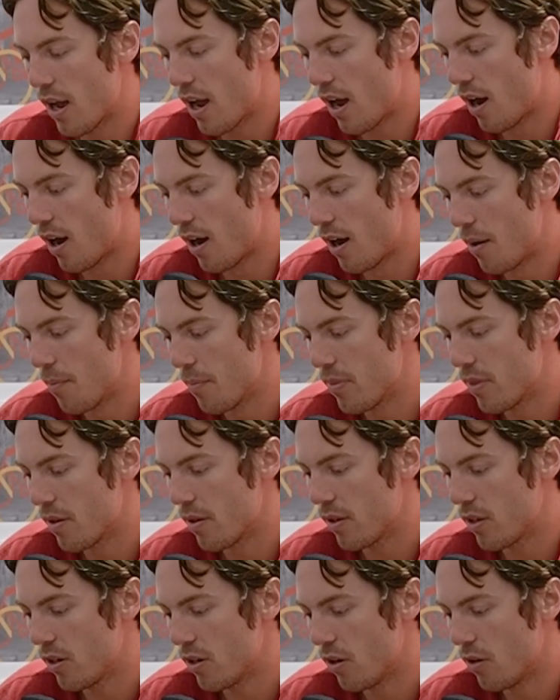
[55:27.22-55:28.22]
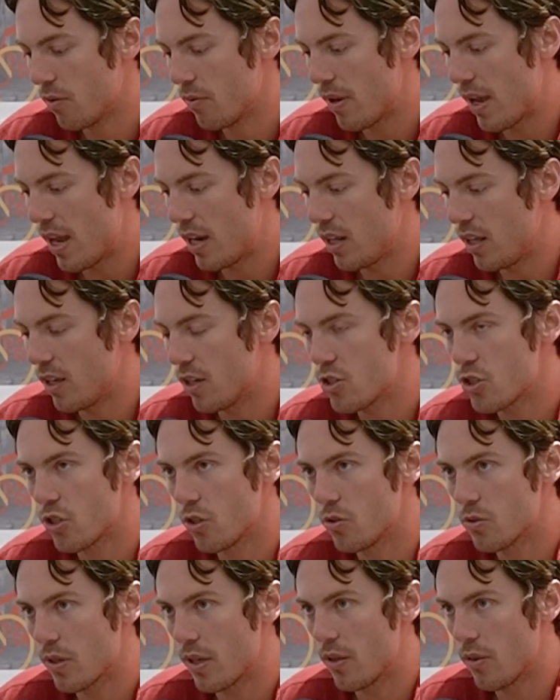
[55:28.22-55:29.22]
um the you know any
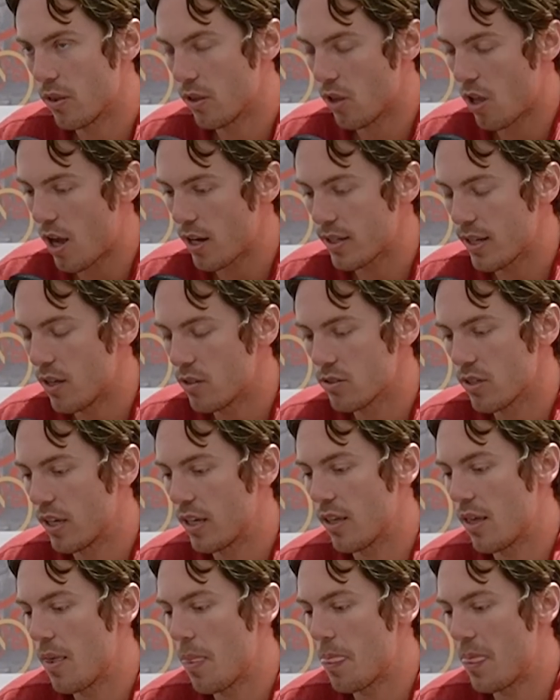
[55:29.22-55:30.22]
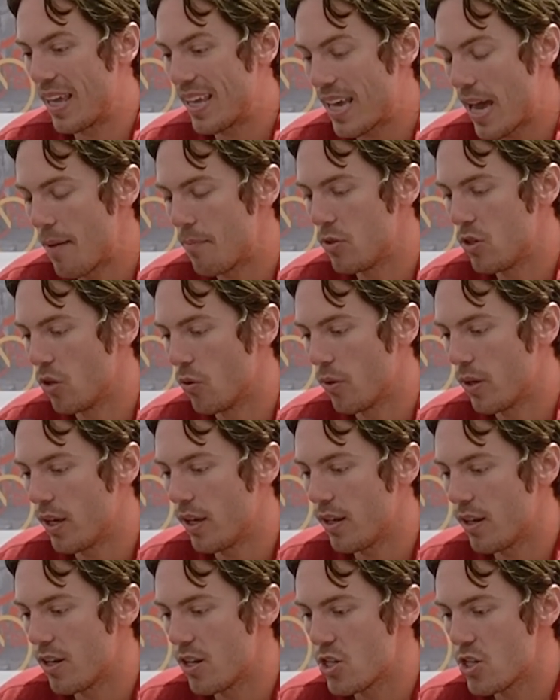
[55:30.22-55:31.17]
issues of the lockdowns like they kept doing it.